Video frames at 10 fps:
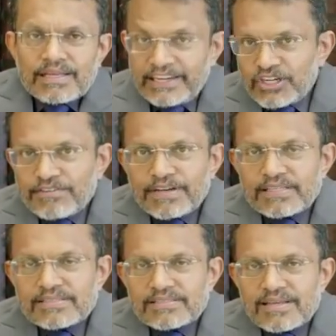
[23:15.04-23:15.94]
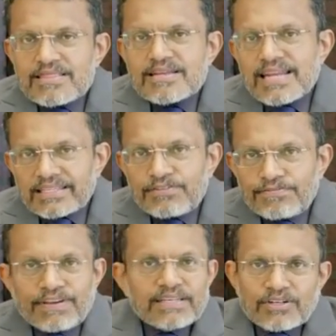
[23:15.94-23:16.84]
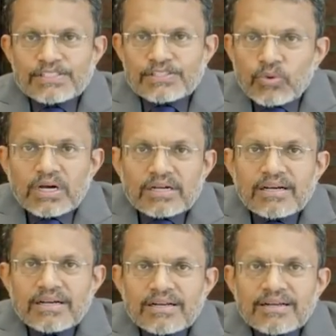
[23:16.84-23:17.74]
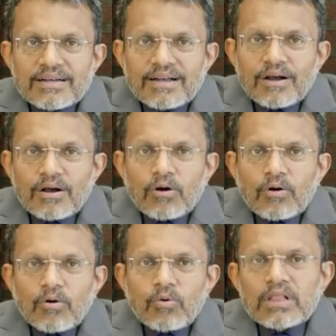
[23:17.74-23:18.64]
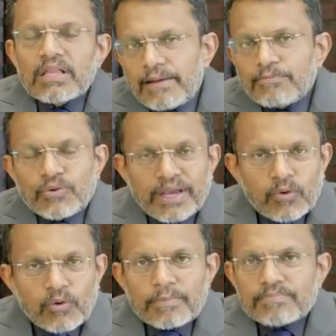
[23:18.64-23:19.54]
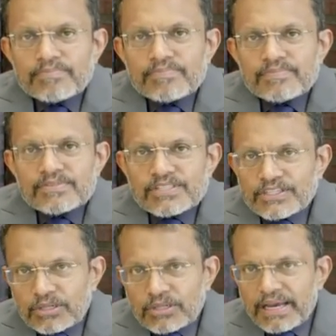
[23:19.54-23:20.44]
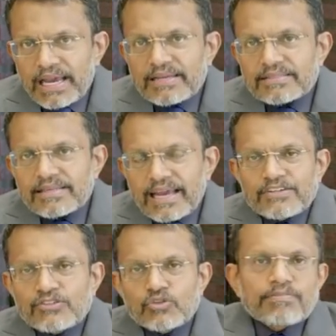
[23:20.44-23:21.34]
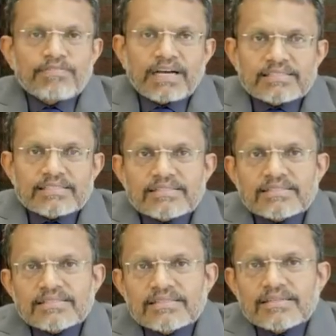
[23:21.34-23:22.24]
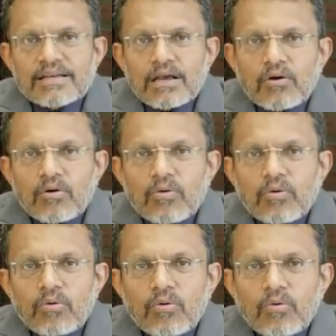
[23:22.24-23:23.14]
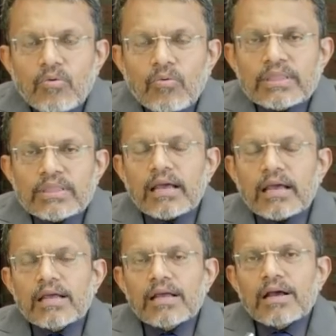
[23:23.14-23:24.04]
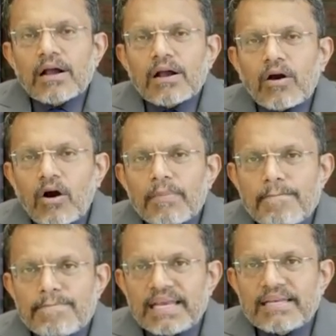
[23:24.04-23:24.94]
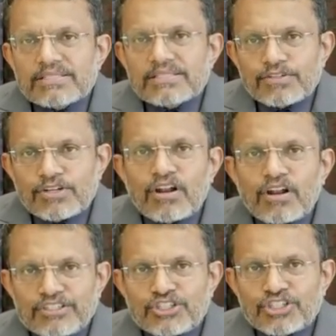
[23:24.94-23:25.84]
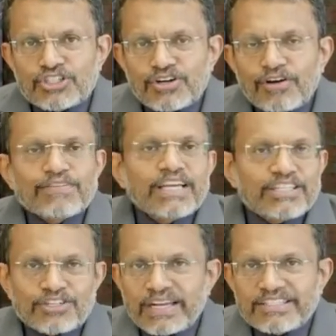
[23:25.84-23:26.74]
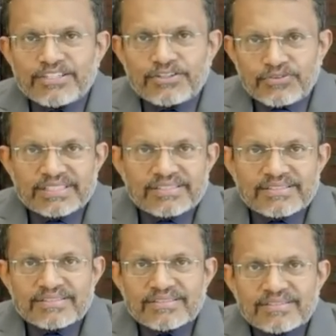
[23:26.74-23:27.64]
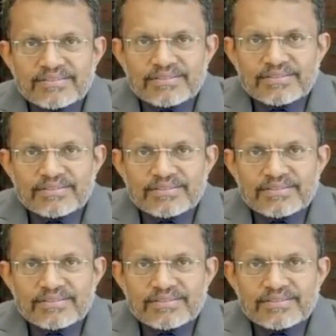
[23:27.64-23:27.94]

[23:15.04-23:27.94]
The NGFS, in the next phase of its work, will aim to equip central banks and supervisors with a common base of knowledge of nature-related risks.